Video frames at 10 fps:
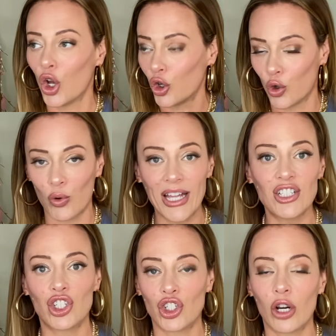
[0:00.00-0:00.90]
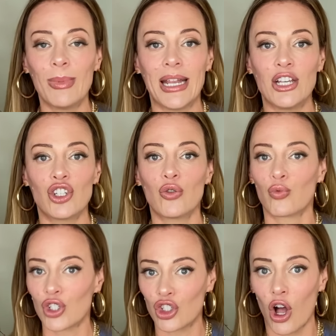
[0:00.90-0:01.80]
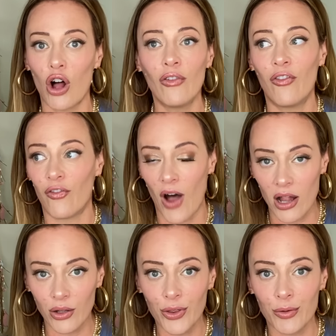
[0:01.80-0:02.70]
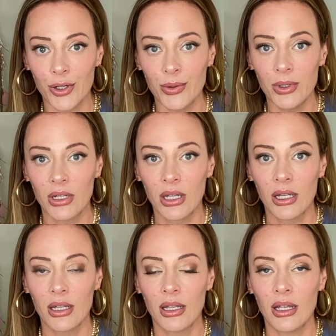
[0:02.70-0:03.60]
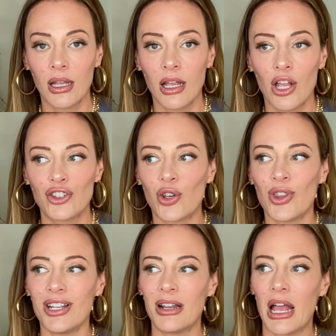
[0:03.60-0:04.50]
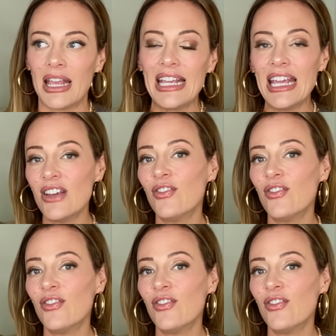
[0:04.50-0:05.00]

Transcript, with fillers: grit, determination, resolve, follow through. So that even